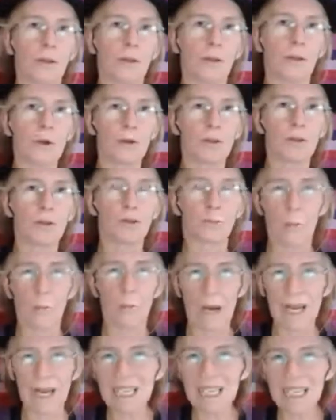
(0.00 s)
There's
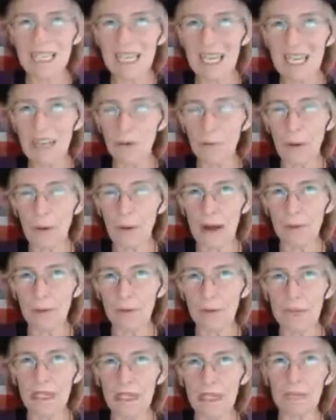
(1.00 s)
ways to get
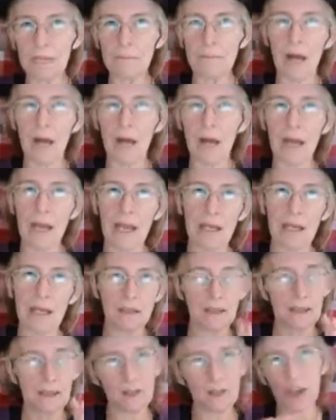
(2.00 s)
around it by
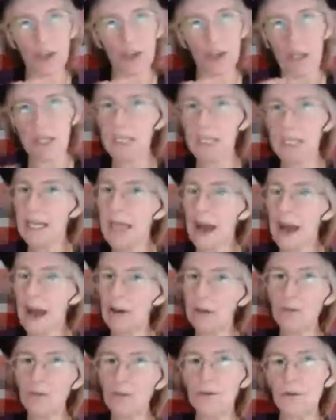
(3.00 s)
adjusting how
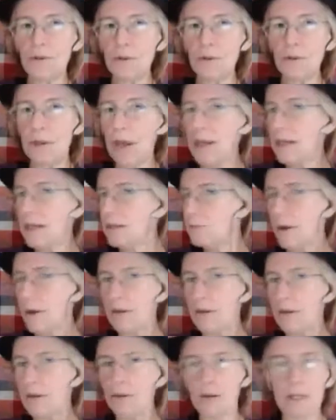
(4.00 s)
you do things,
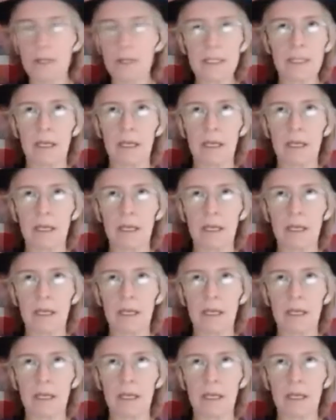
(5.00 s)
whether it's